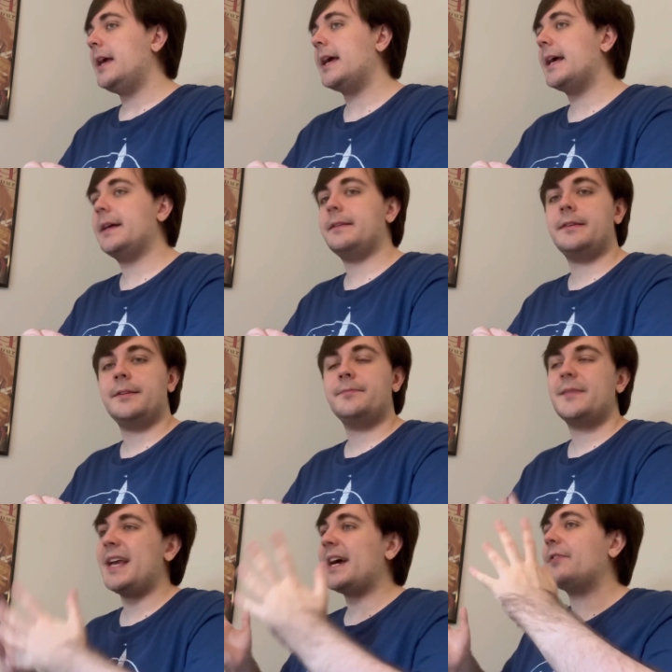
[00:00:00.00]
And
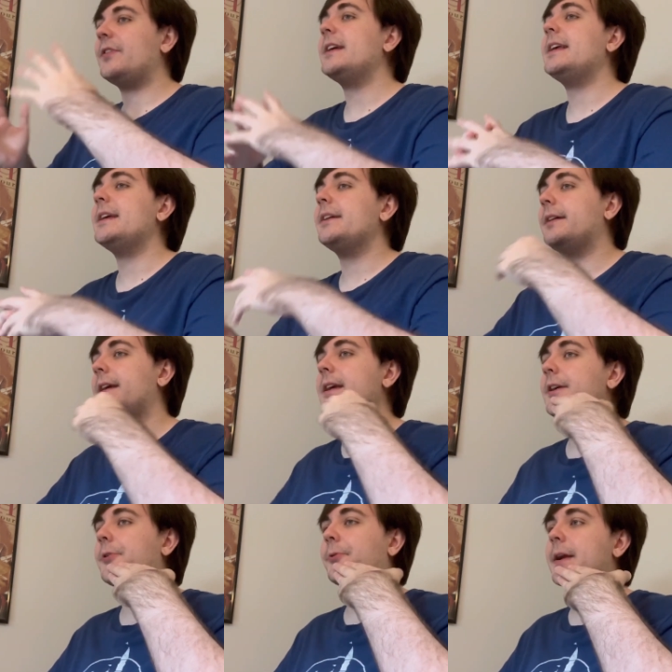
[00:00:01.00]
yeah, I think he
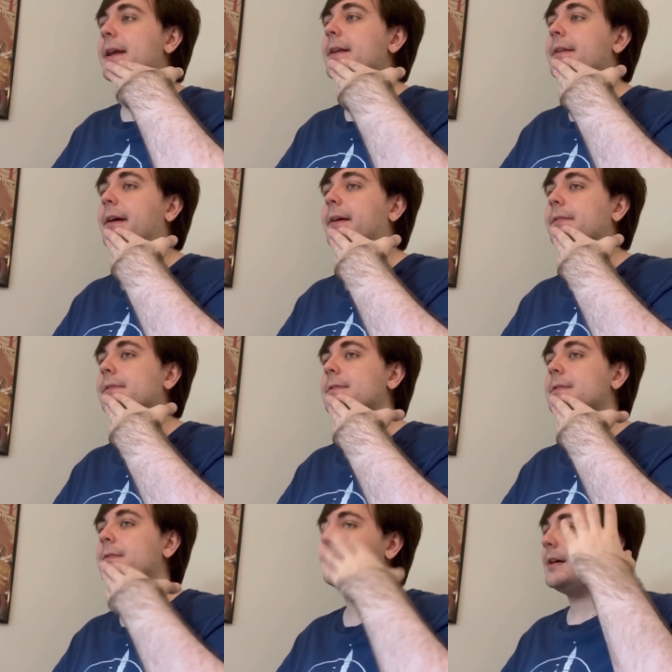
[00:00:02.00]
he agreed,
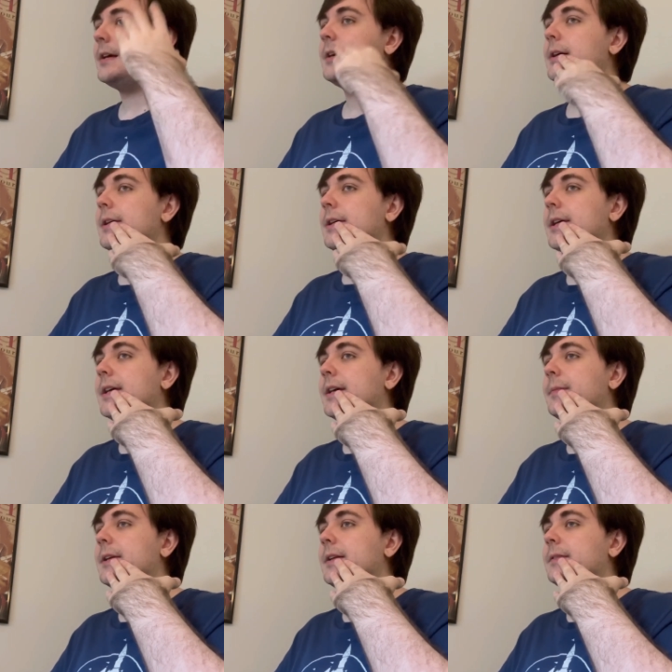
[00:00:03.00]
and yeah,
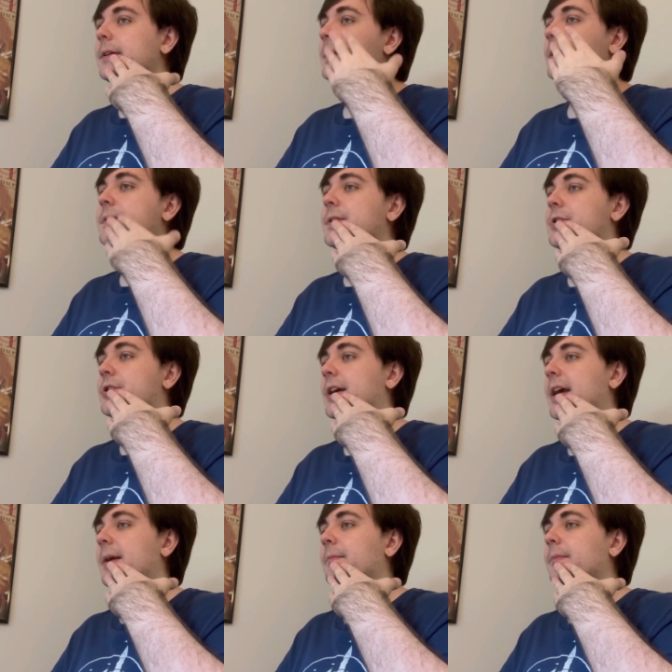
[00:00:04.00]
I mean, it, it's a
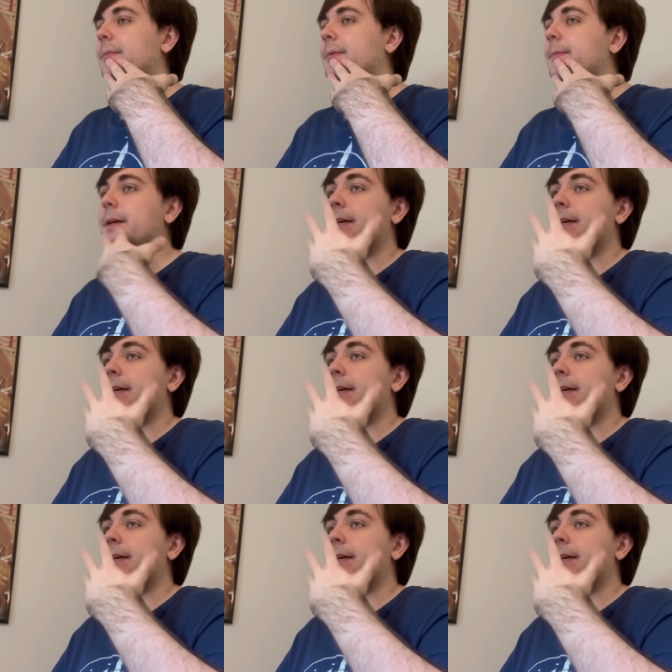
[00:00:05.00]
shame.